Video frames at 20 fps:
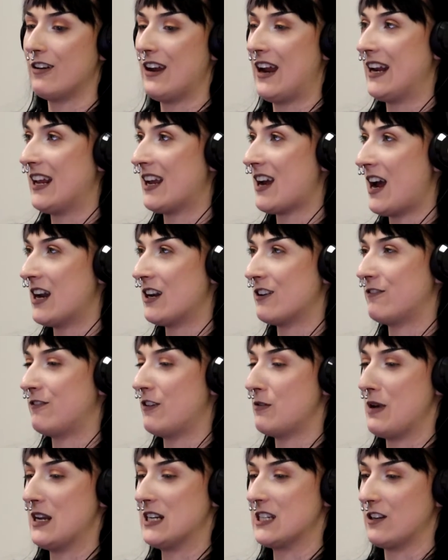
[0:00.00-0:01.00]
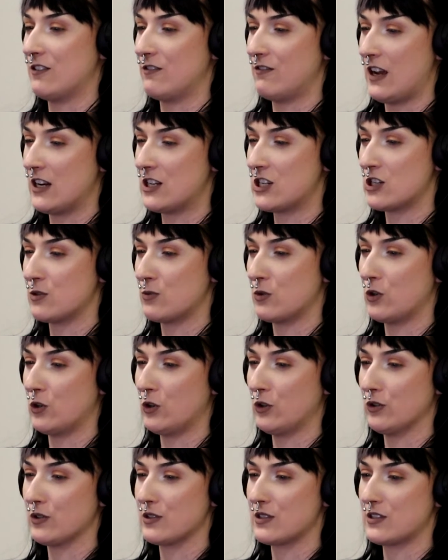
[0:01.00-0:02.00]
any kind of fermented
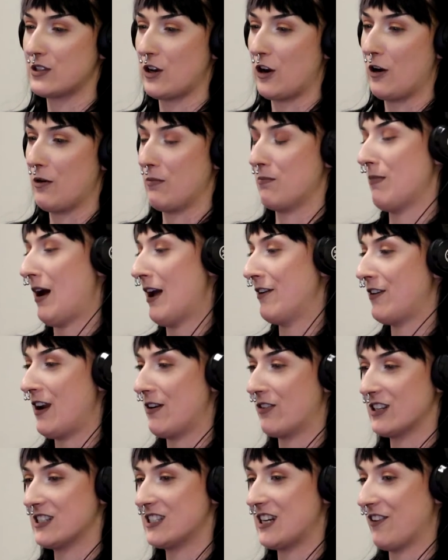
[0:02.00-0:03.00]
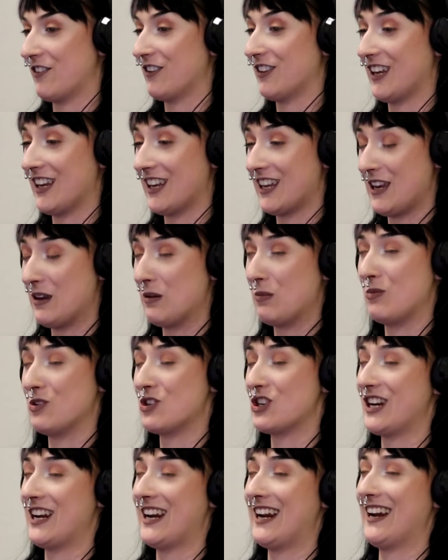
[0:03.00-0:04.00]
vegetables. So my favorite's definitely
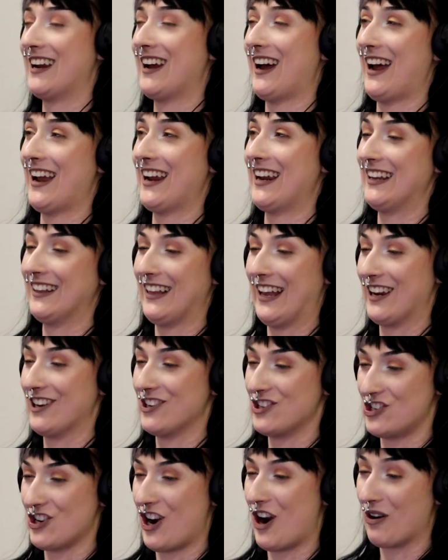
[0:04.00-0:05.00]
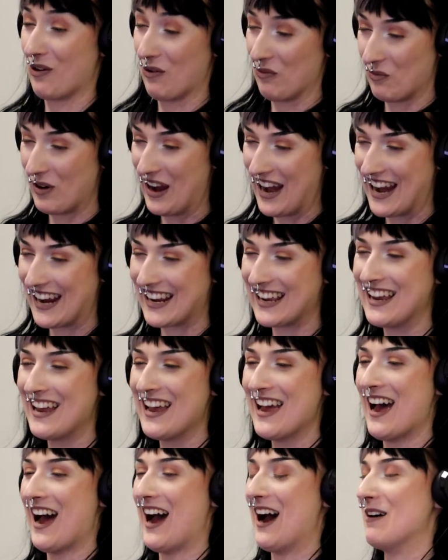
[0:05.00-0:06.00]
kimchi. I eat like a jar a week,
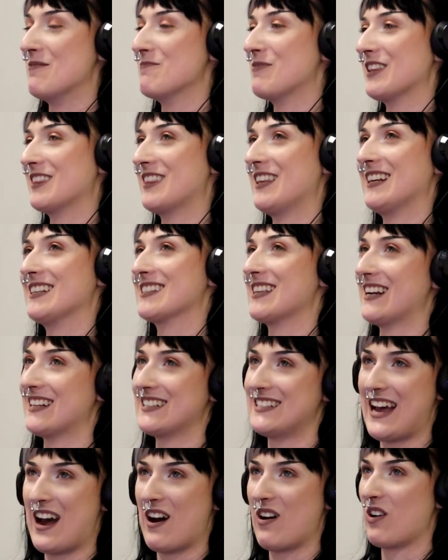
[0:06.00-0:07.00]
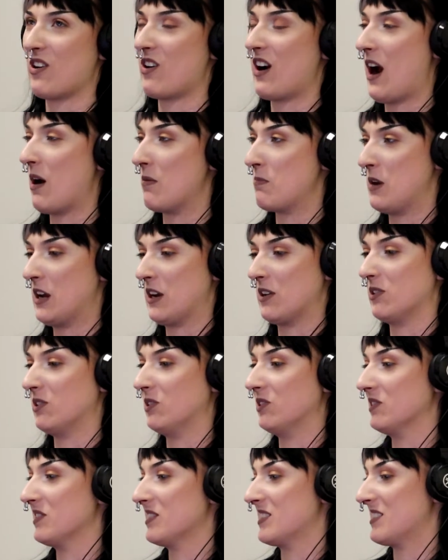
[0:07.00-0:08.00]
but things like sauerkraut,
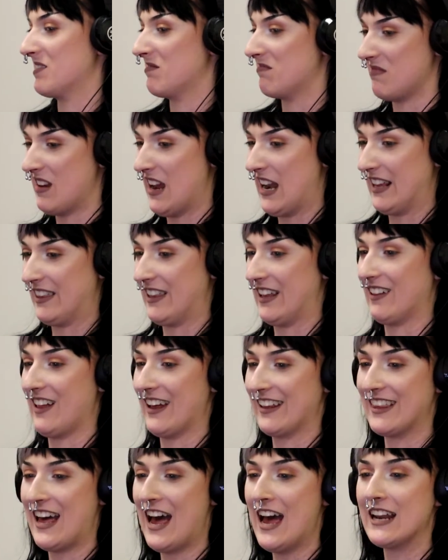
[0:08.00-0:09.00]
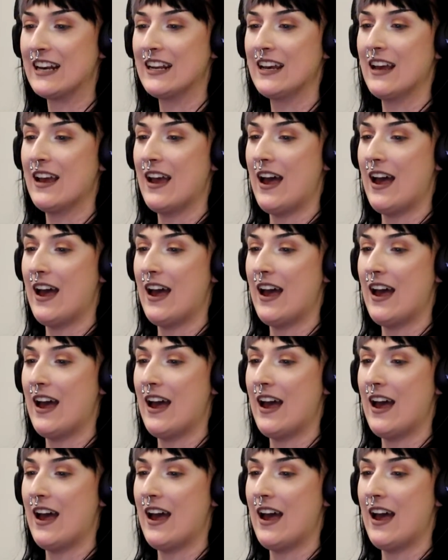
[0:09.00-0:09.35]
pickles, anything like that.